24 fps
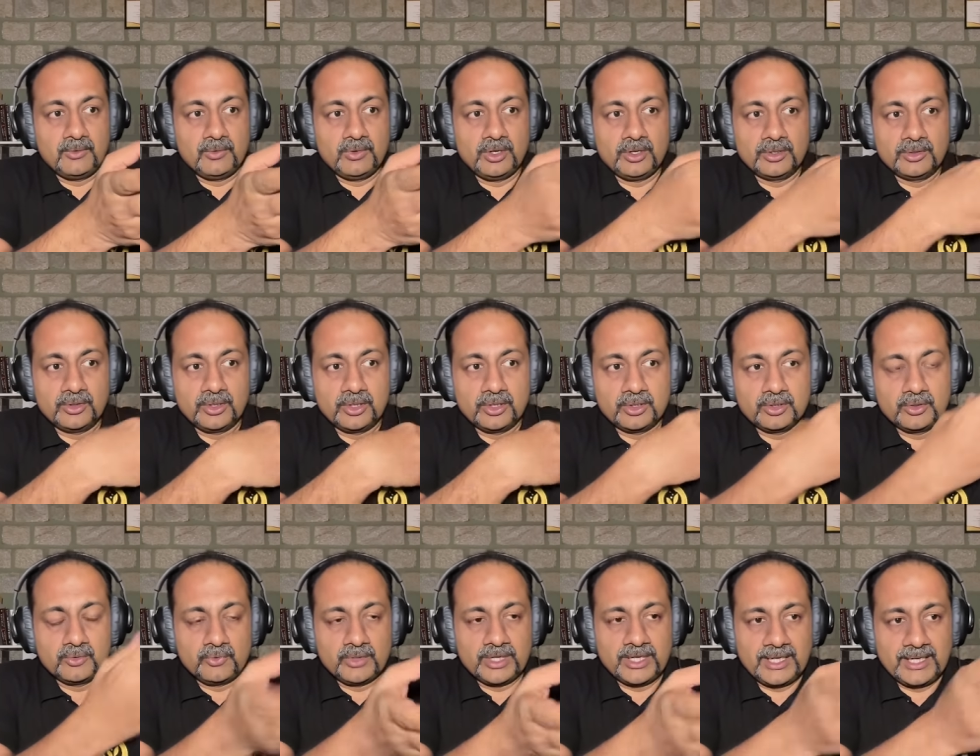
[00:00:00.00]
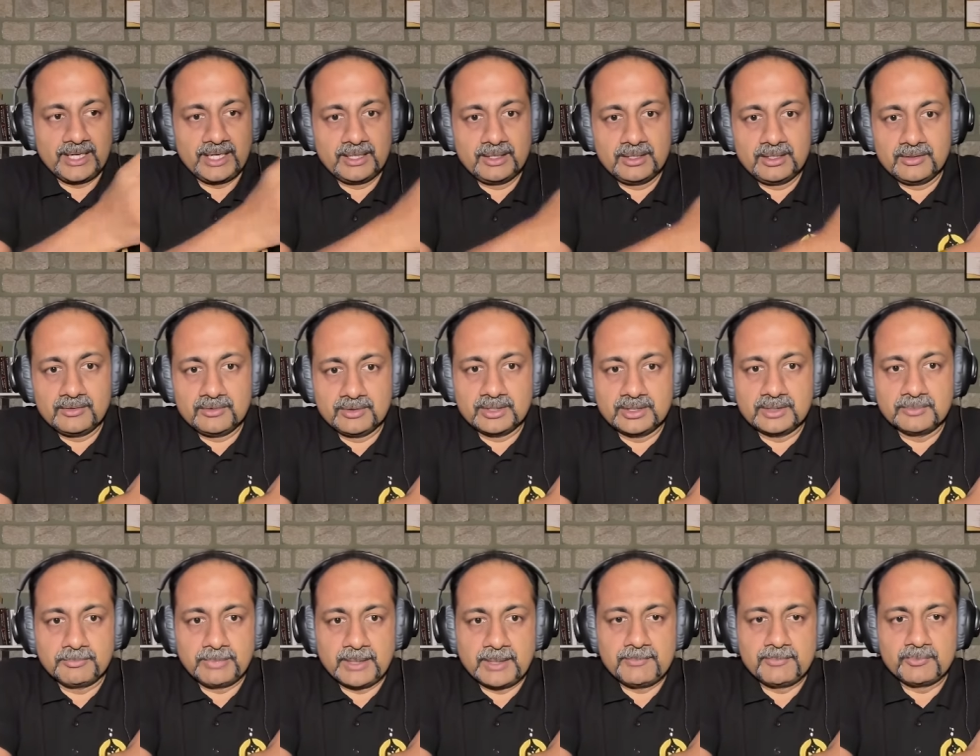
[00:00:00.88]
on the one hand,
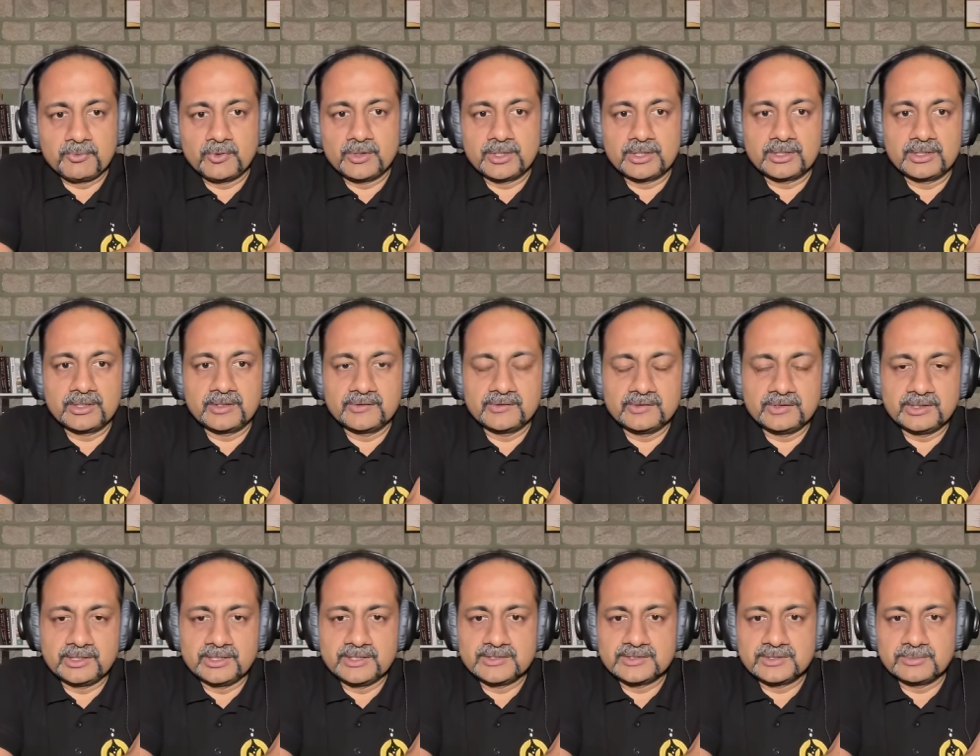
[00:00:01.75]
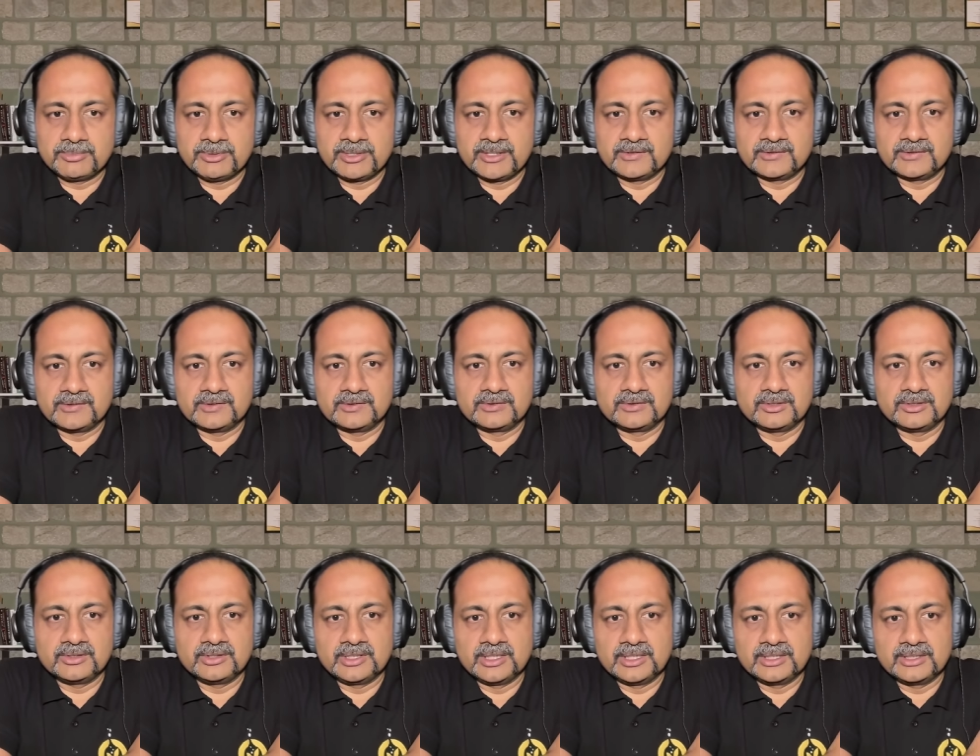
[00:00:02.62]
the piped water doesn't reach the places.
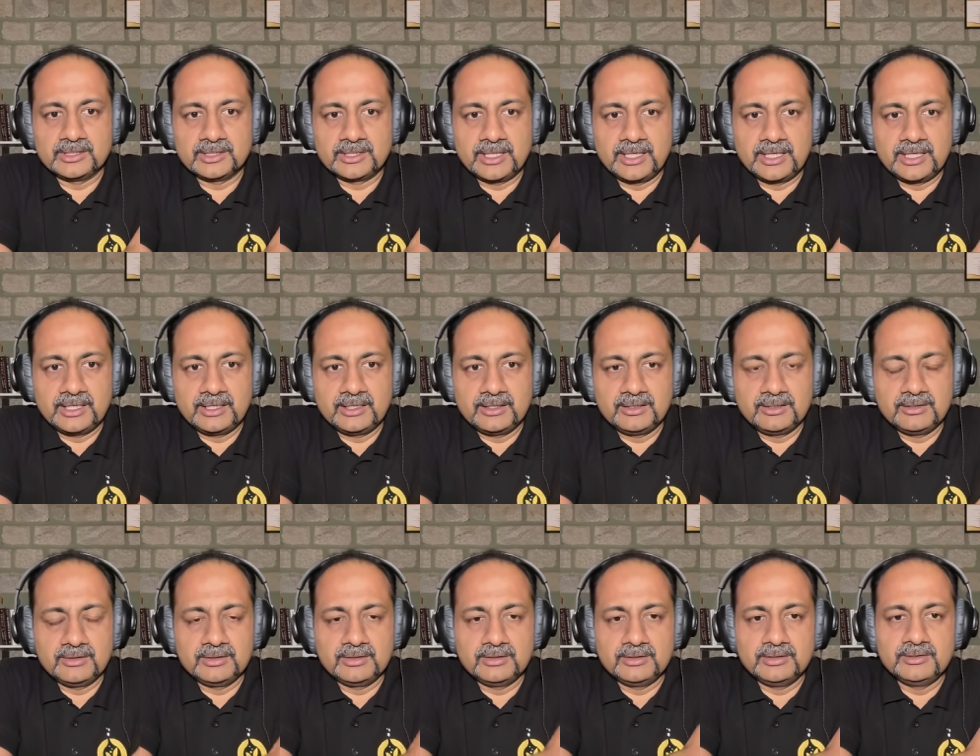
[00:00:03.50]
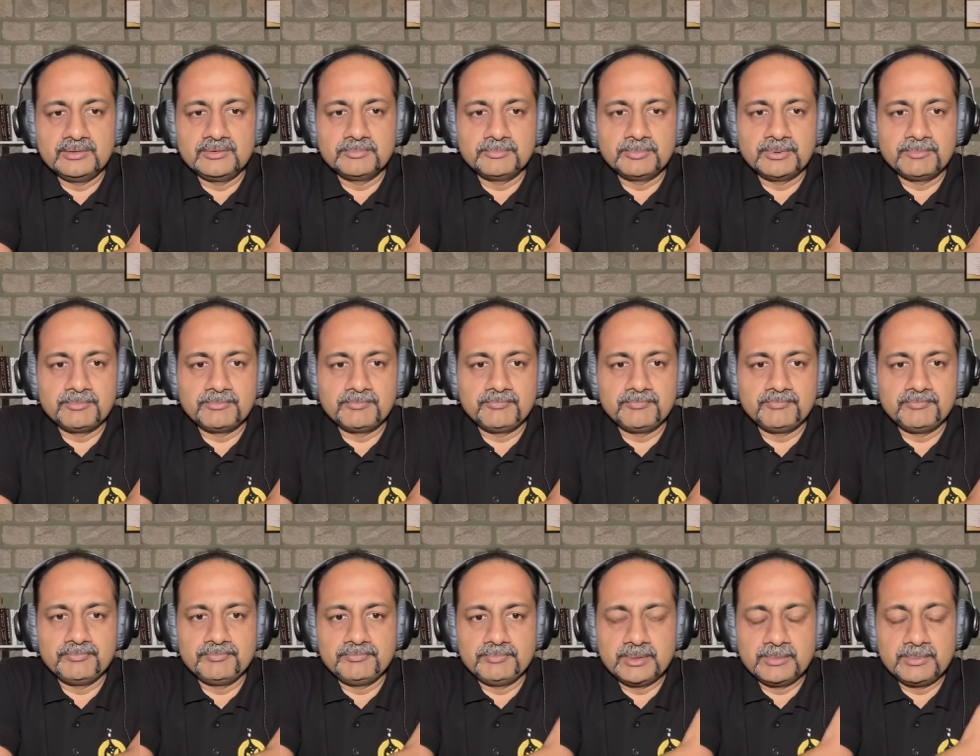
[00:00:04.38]
On the other hand,
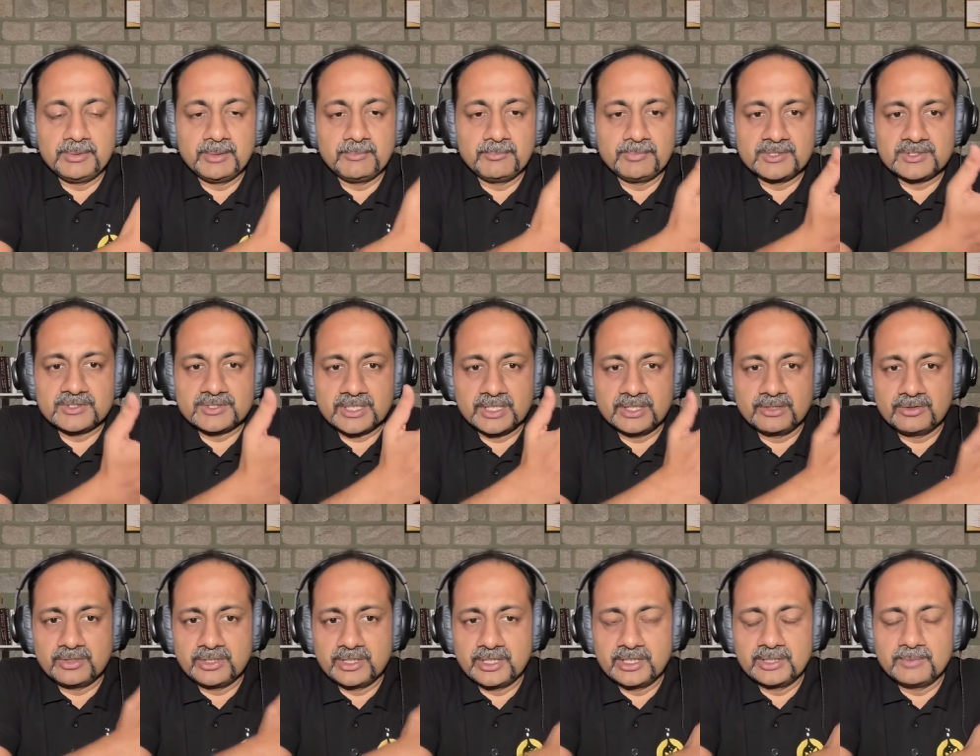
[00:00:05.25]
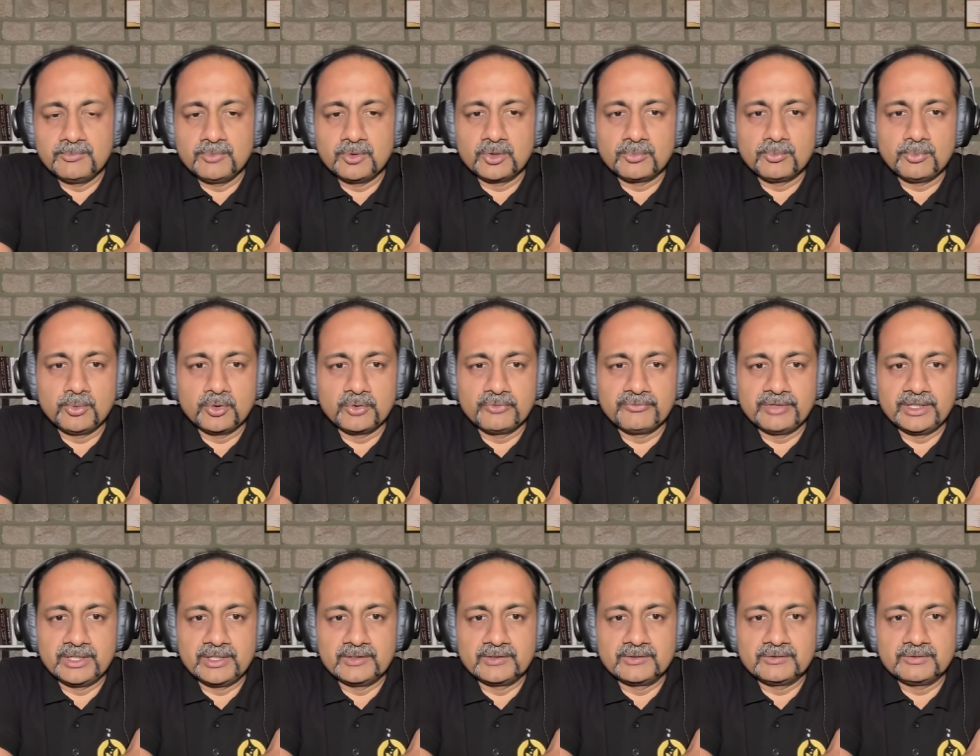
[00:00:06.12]
BBMP is trying to dig more bore
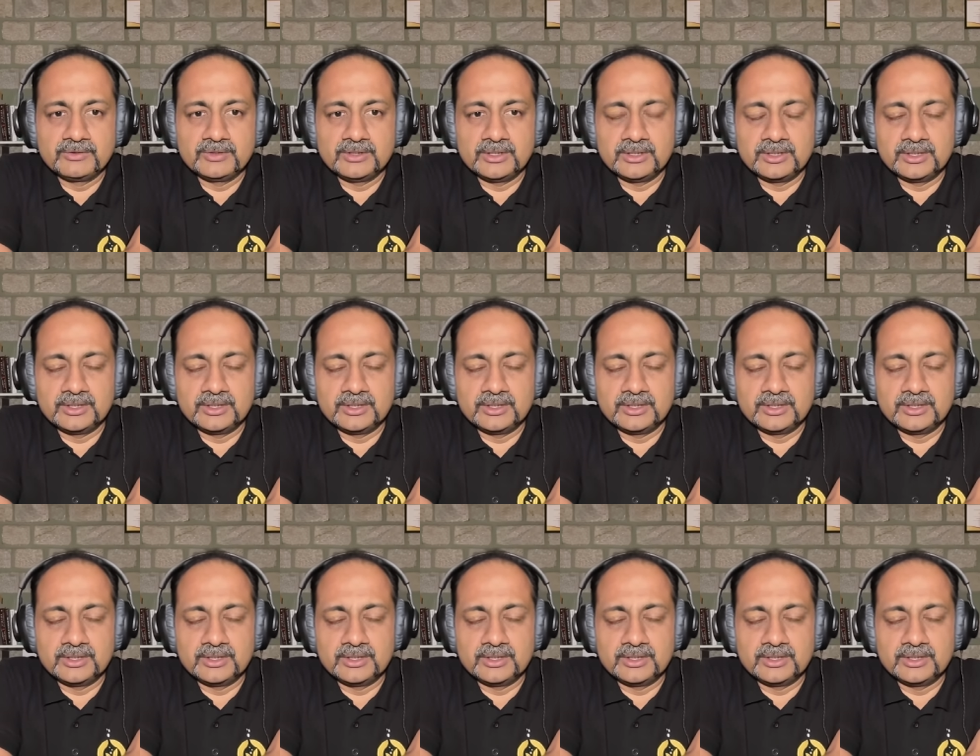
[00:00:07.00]
wells.